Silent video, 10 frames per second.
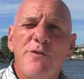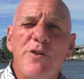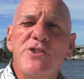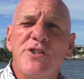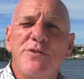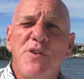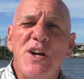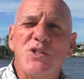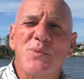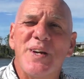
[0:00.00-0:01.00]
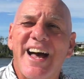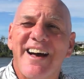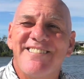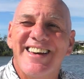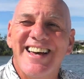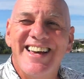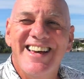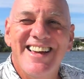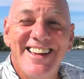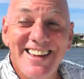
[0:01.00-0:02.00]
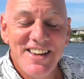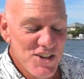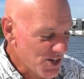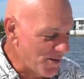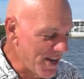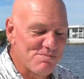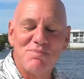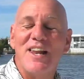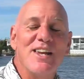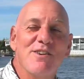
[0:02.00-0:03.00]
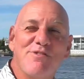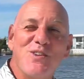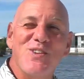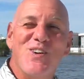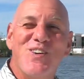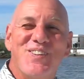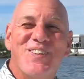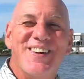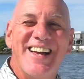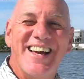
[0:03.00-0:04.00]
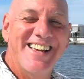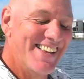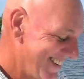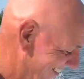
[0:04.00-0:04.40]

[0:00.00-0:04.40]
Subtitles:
fridge and freezer we have, yeah? Oh my gosh. So we have plenty of food on board, yeah? Nice,